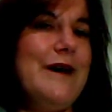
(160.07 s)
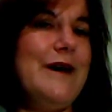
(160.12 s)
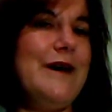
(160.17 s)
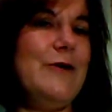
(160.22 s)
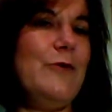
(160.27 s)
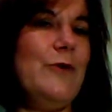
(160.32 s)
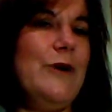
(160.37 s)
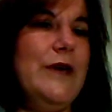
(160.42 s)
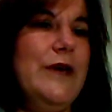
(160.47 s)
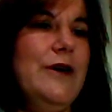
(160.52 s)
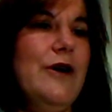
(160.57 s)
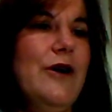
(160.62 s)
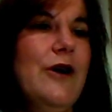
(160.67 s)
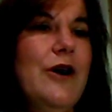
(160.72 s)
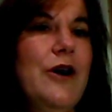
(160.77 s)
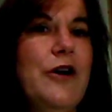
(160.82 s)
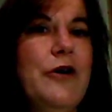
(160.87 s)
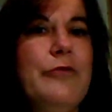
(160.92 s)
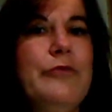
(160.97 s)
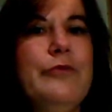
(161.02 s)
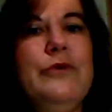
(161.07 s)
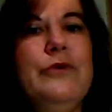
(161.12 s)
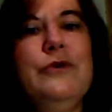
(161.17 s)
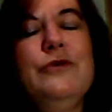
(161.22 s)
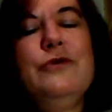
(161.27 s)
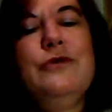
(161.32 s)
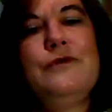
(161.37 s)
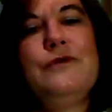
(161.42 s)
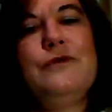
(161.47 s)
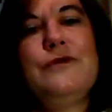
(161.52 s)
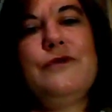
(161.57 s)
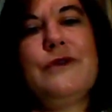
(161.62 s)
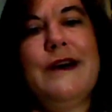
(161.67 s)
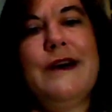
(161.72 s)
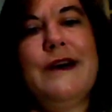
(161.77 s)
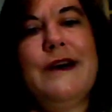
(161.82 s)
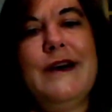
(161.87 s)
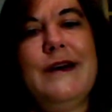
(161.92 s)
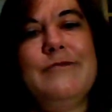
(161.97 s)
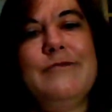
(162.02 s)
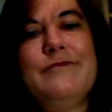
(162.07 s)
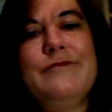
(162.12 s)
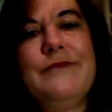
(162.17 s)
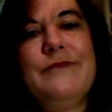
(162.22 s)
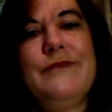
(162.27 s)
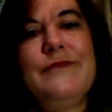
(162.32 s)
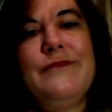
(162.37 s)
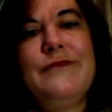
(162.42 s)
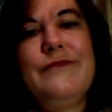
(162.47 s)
but we all move and